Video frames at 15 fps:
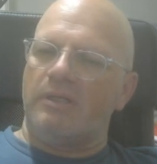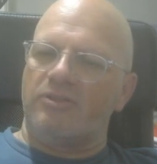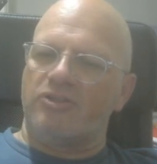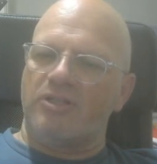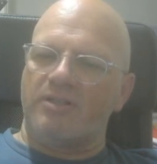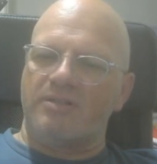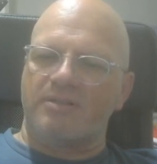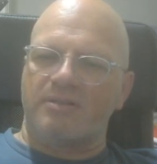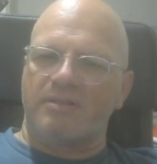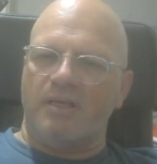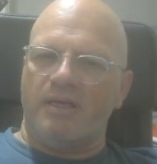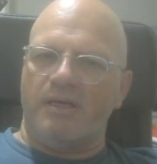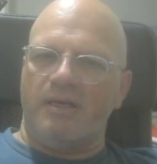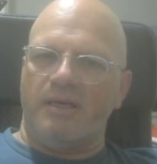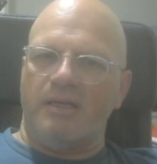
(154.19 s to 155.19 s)
just
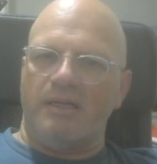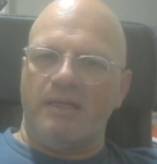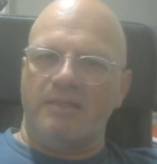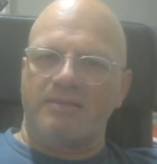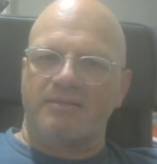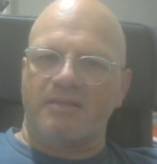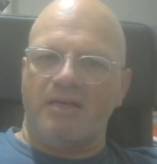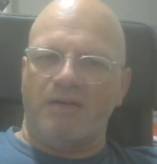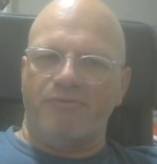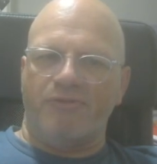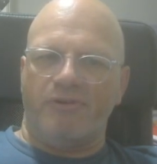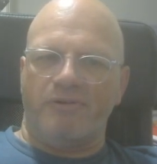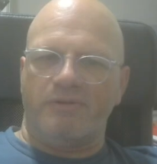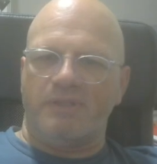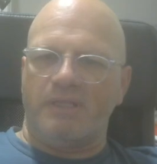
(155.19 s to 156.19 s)
let's
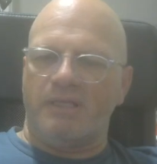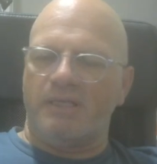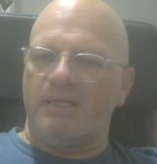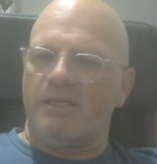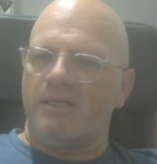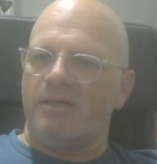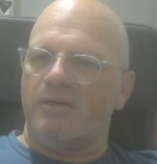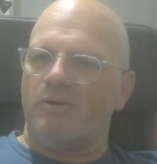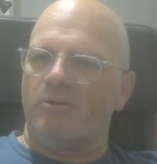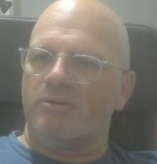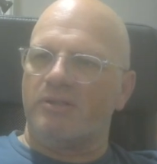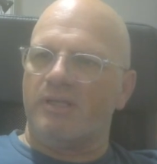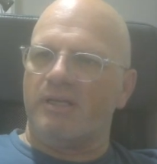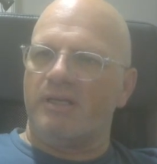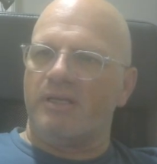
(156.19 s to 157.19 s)
cover all
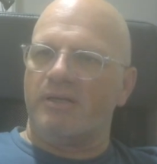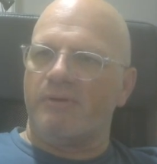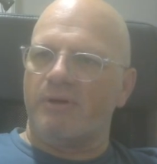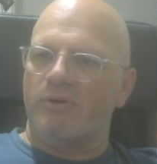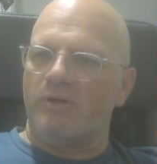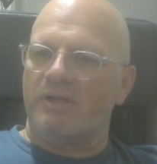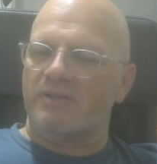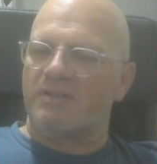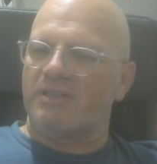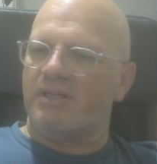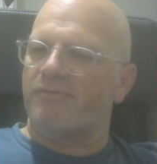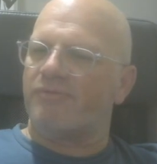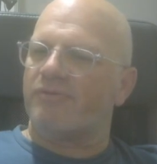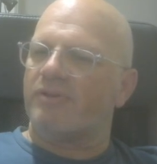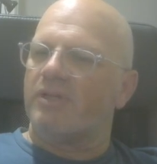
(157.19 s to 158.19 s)
the regular
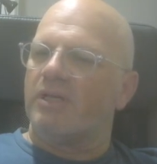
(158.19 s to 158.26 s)
stuff.